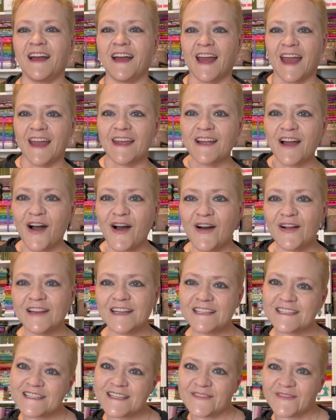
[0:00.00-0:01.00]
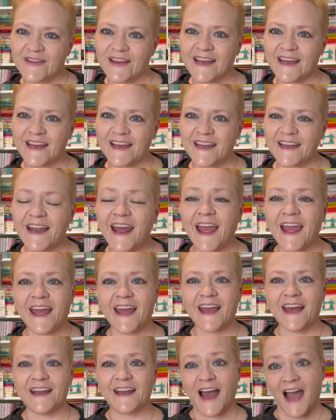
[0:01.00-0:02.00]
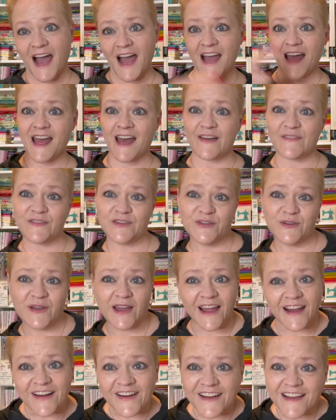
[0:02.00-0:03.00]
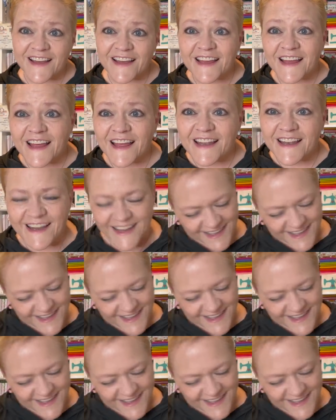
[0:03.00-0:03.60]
Hey y'all, it's Yvette, and I have a new haircut.